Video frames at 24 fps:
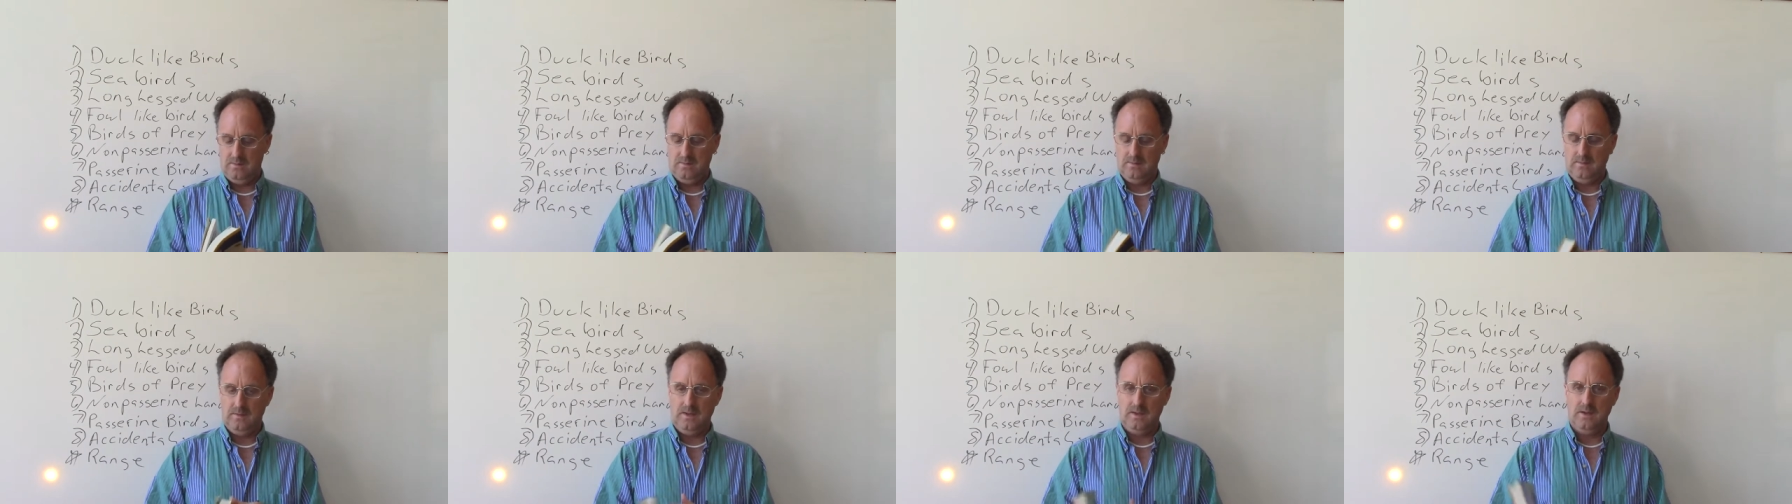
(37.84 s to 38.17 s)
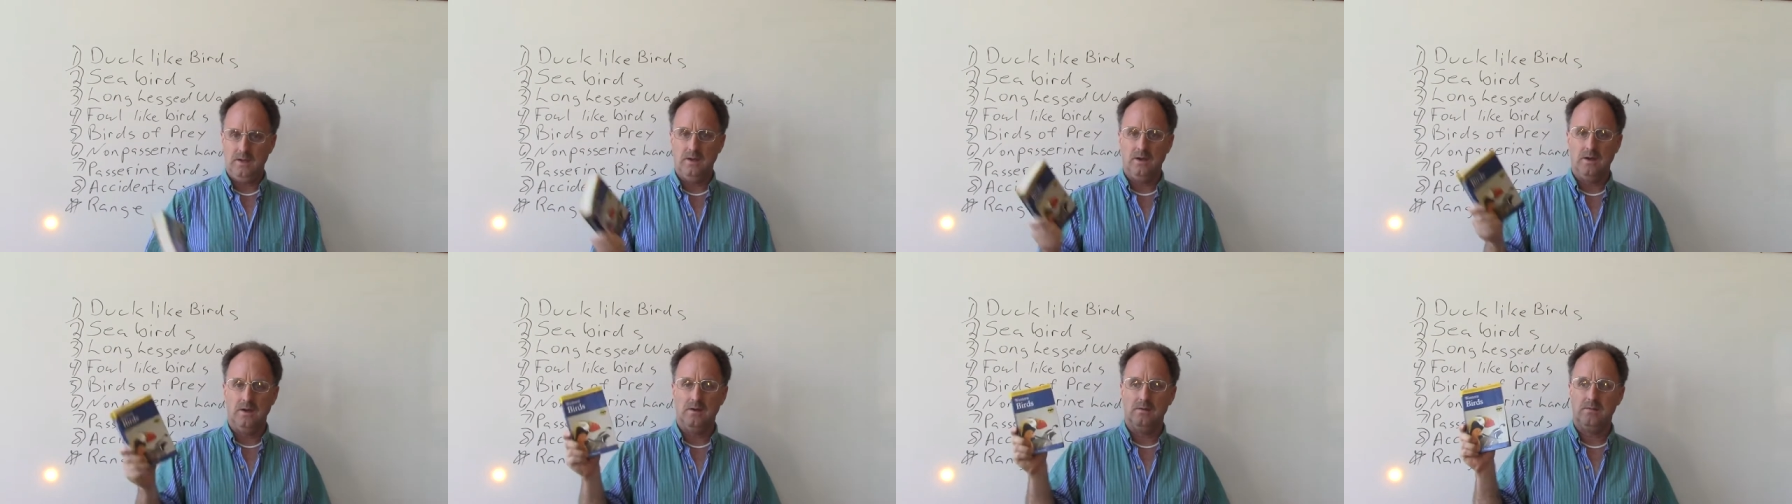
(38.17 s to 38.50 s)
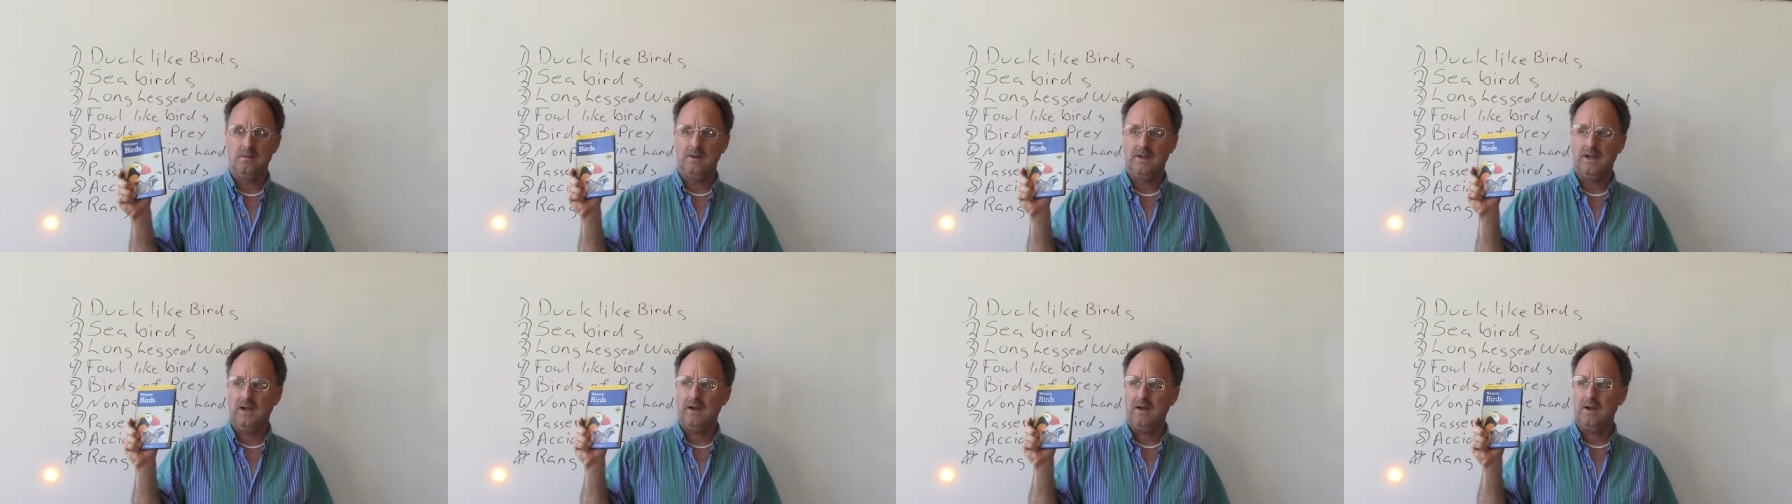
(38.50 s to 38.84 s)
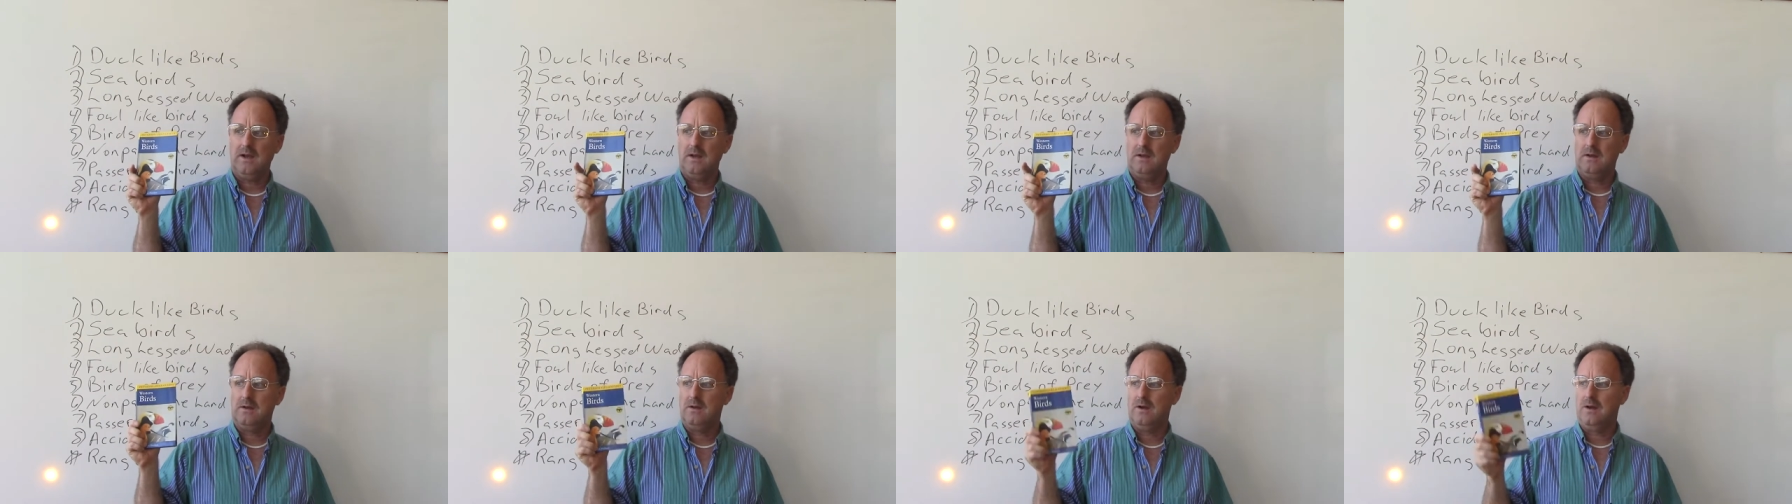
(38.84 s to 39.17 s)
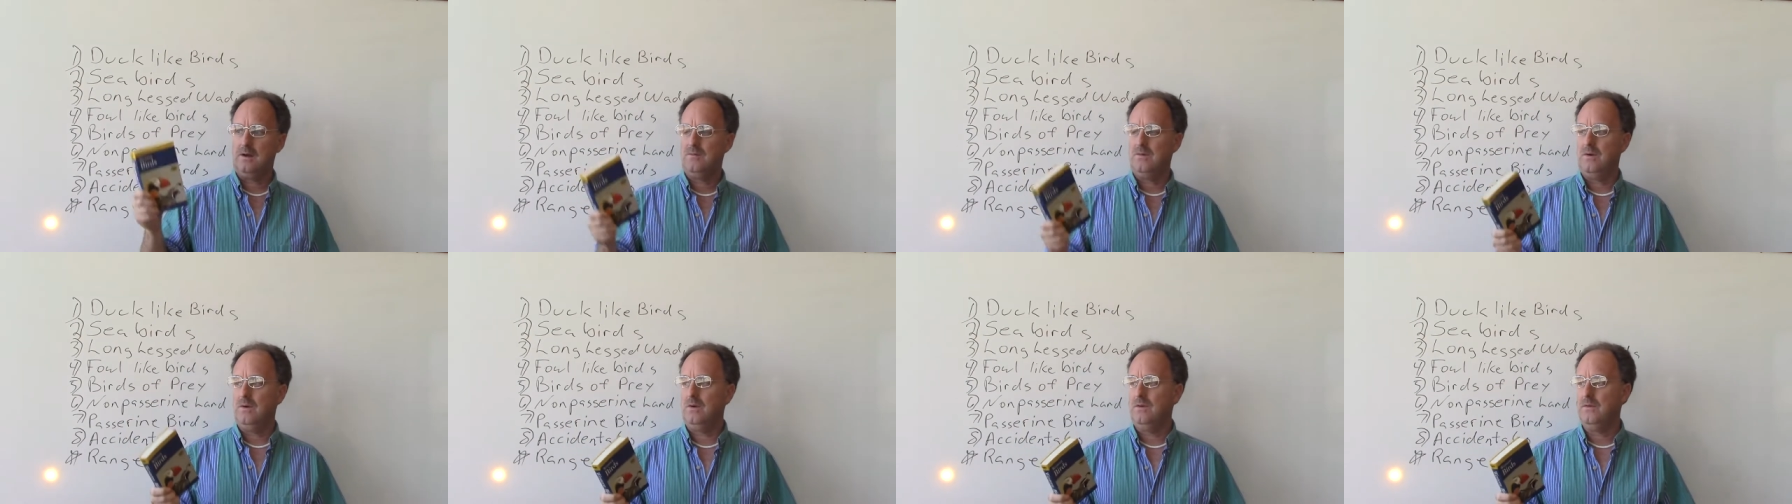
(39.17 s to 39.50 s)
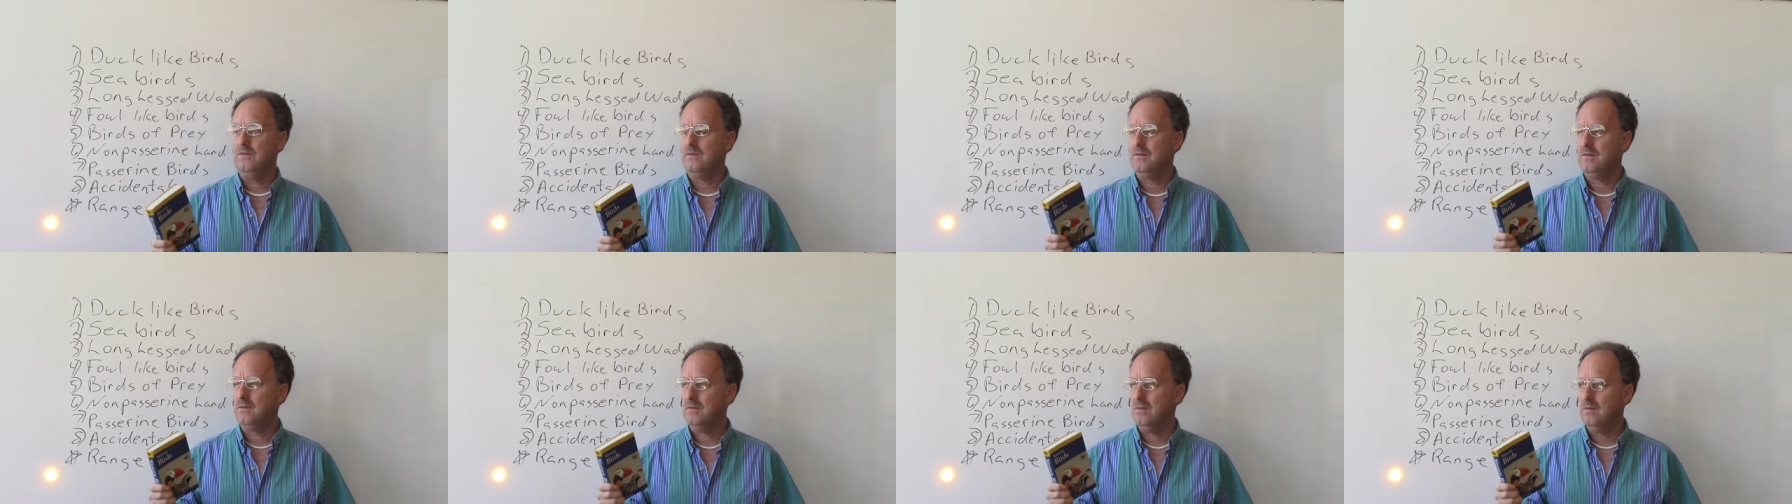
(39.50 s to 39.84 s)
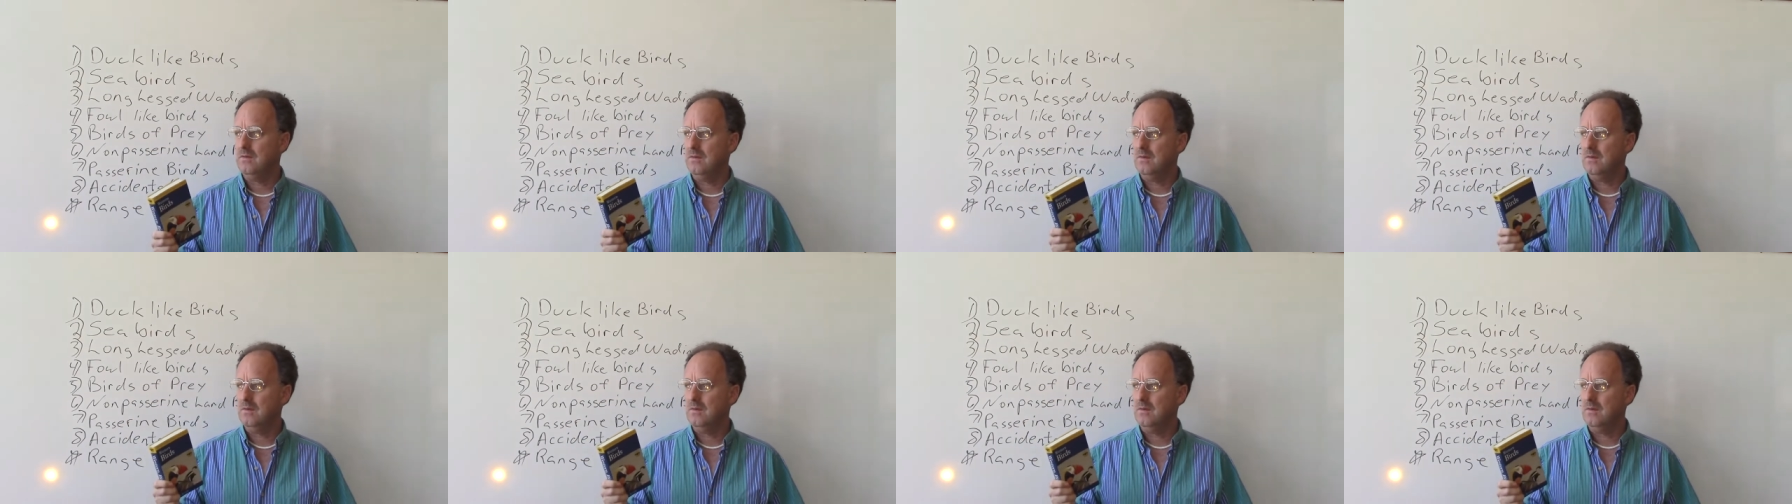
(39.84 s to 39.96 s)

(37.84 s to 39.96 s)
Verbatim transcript: the uh, guide covers